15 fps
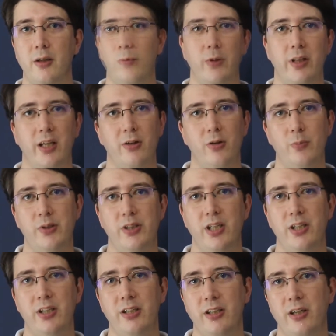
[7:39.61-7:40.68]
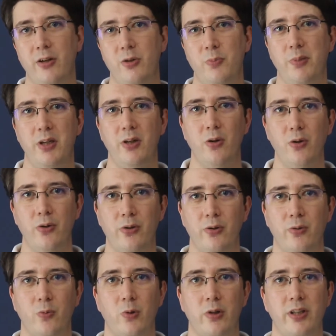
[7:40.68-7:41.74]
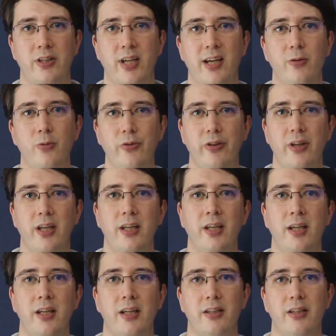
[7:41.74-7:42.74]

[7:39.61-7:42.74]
when that competition goes beyond what is healthy